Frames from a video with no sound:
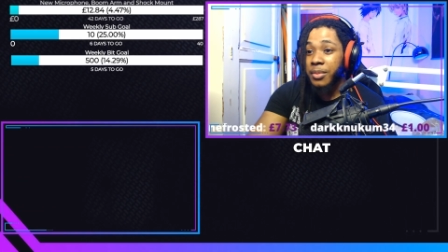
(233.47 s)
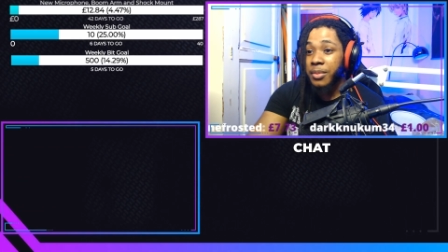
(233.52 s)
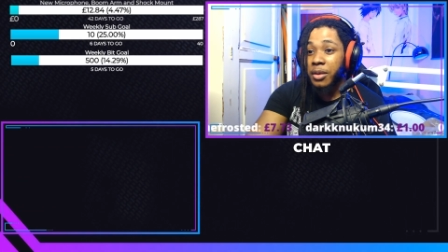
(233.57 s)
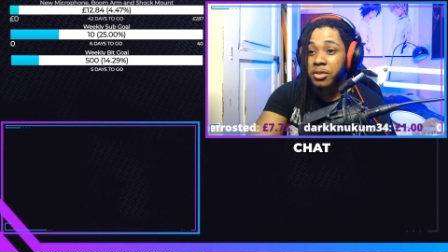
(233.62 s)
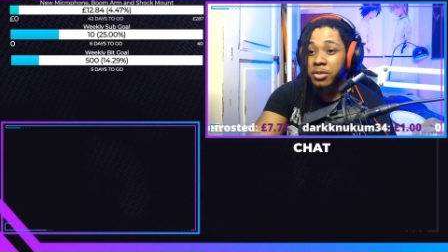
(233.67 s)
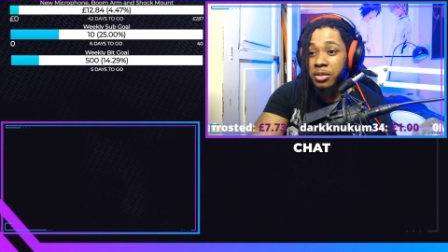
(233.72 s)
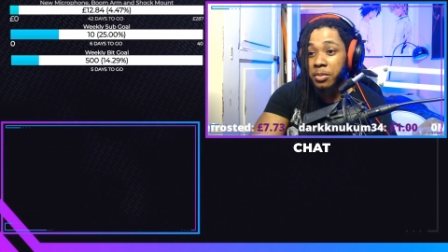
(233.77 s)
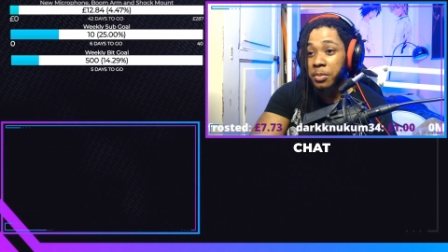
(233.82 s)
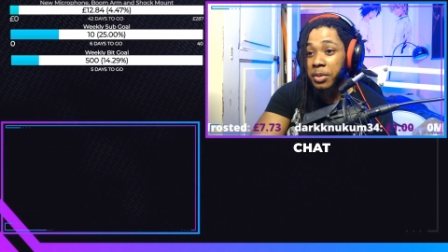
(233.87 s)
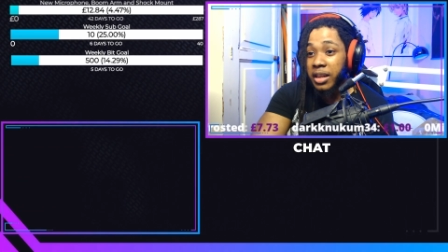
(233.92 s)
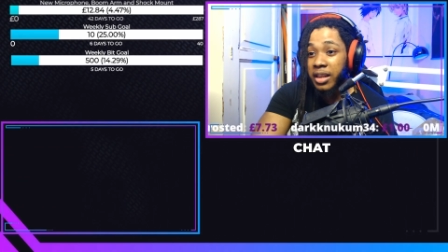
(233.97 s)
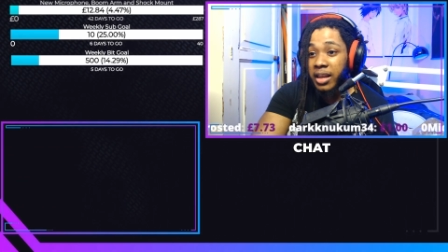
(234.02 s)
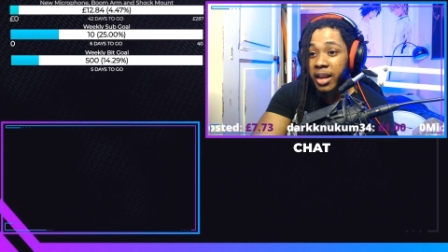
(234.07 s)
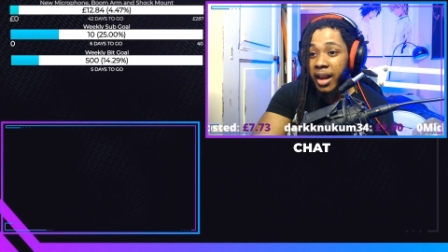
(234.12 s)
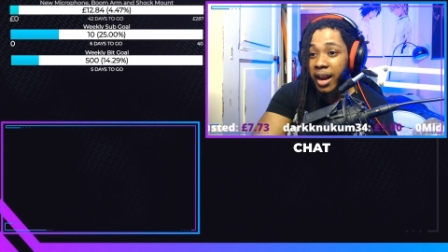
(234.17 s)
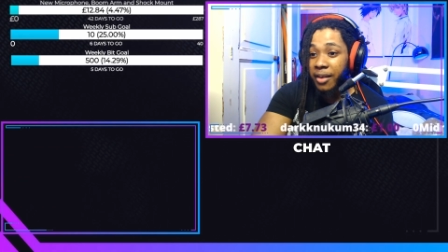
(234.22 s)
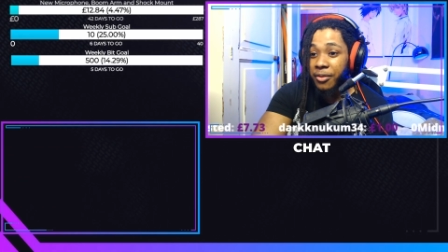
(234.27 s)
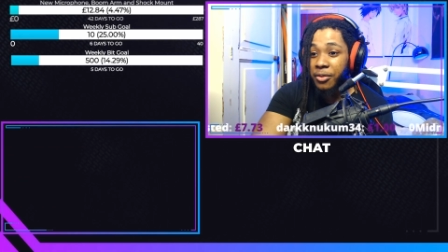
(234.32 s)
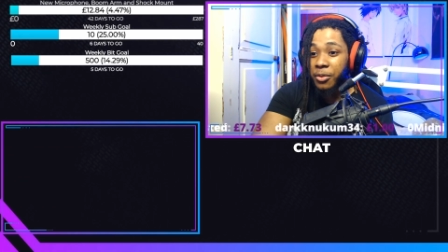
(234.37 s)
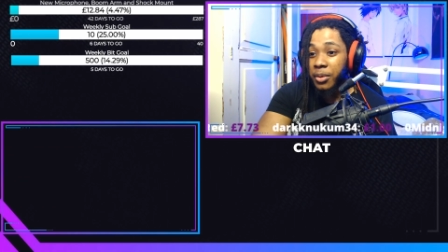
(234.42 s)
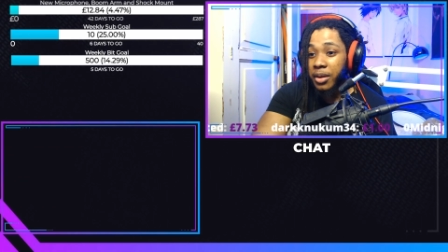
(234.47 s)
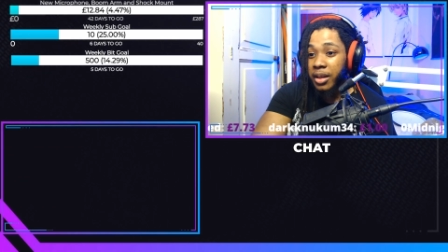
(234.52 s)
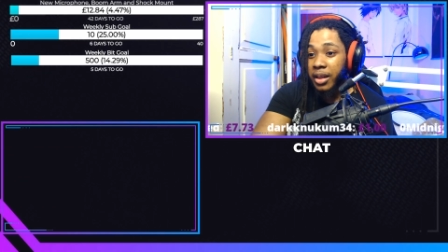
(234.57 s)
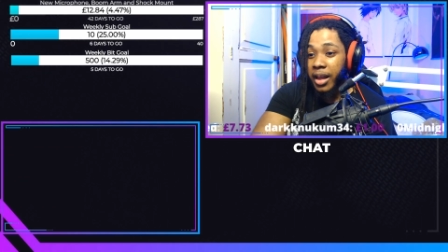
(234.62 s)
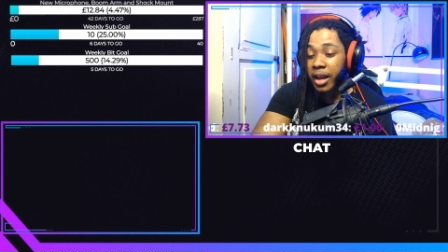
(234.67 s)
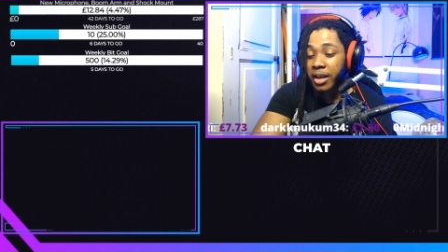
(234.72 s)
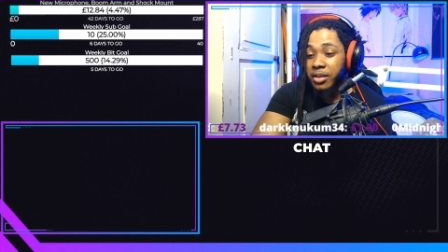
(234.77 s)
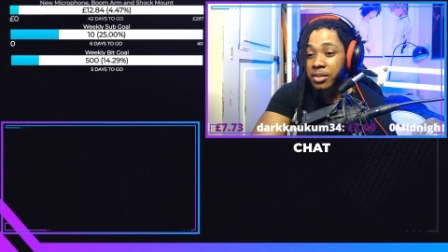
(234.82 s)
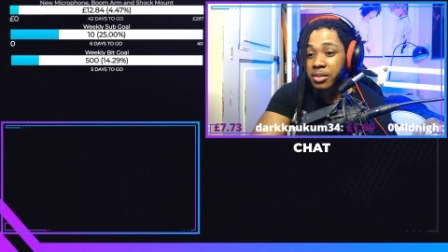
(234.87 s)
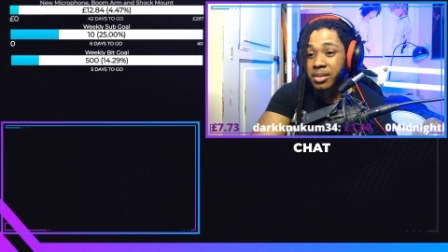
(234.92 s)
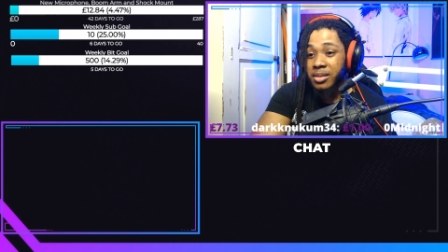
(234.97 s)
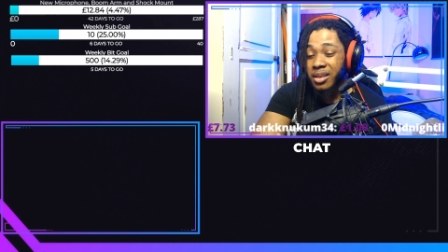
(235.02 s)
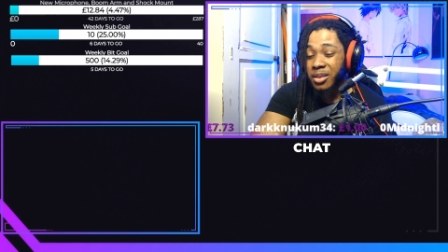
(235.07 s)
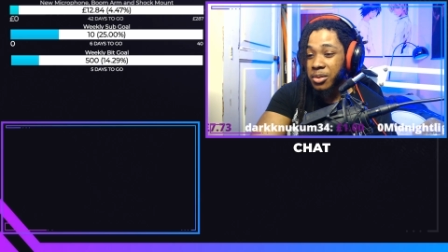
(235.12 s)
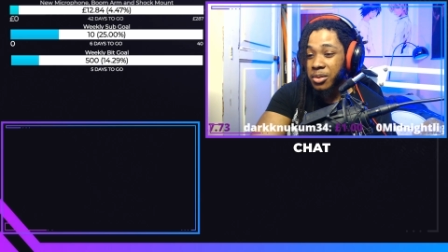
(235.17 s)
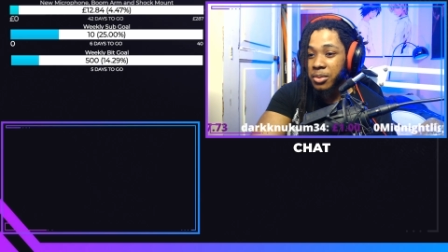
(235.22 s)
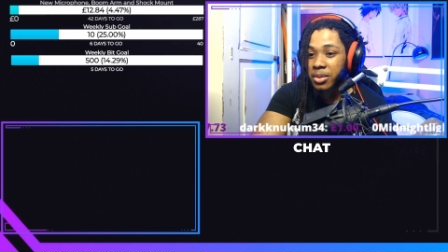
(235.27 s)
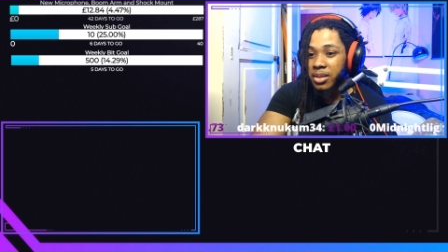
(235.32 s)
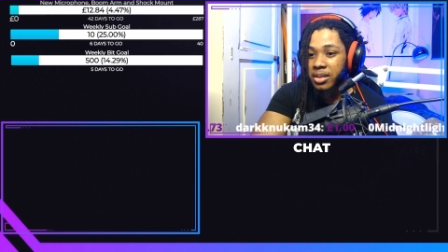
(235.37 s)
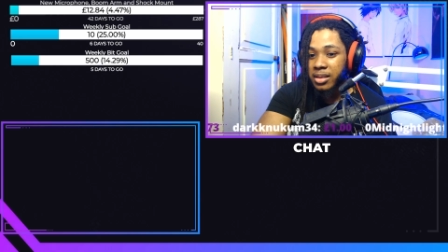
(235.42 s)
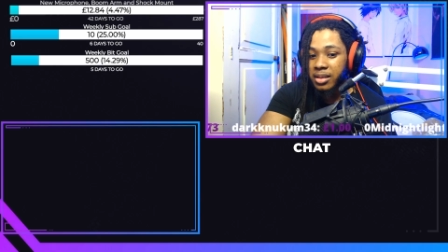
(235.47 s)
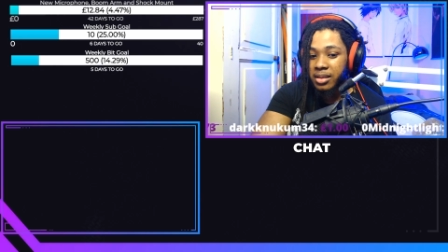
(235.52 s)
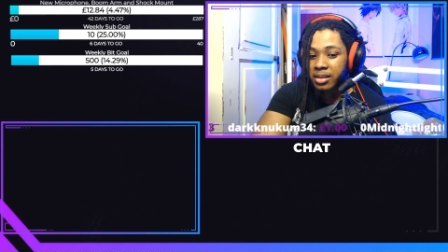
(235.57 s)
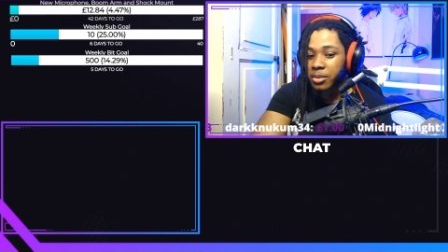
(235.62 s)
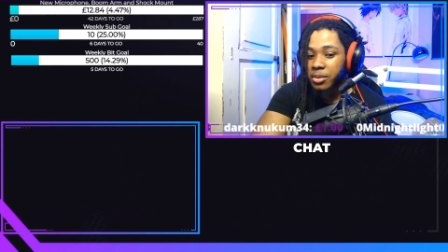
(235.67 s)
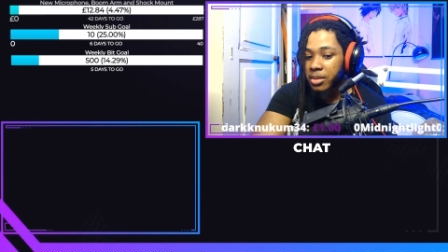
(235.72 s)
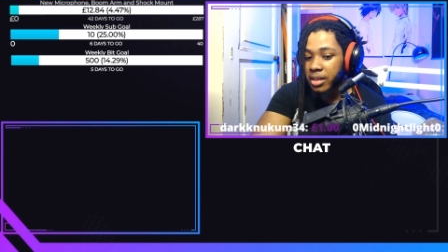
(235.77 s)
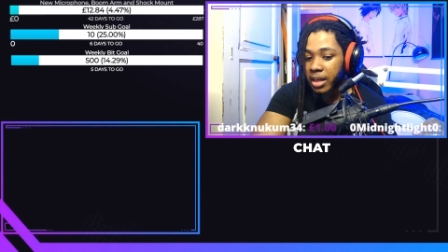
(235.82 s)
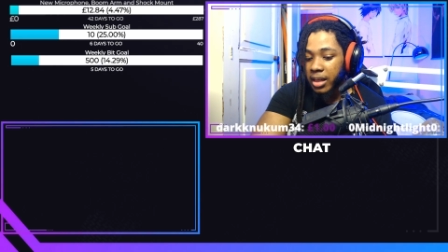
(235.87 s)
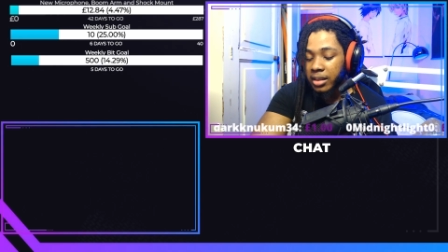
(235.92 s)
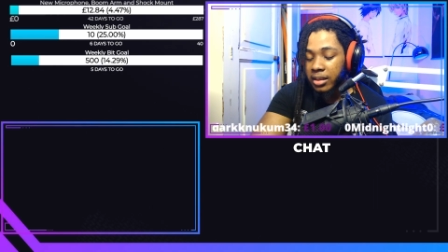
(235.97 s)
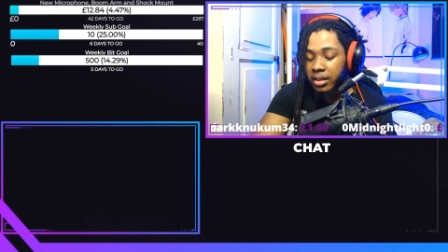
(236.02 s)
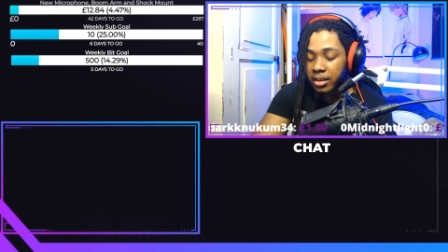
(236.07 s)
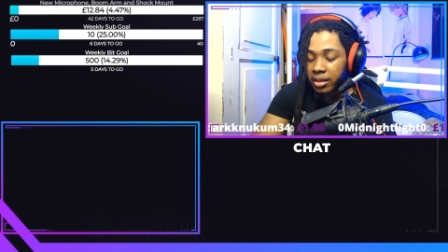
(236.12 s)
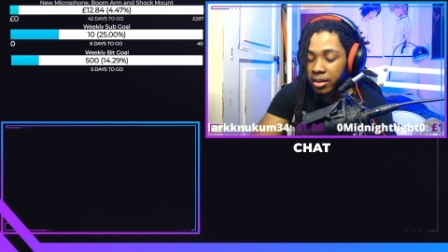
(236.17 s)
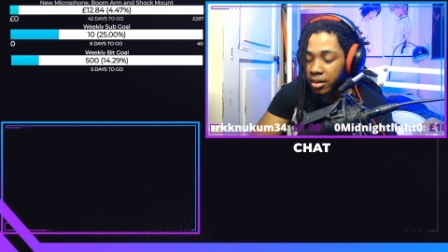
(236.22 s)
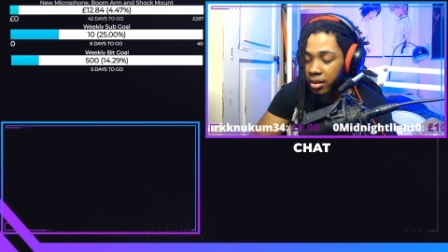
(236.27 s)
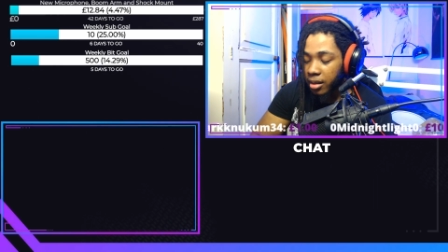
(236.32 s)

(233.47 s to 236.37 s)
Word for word: That was just being everyone in casual was like, who is this? It was Eddie.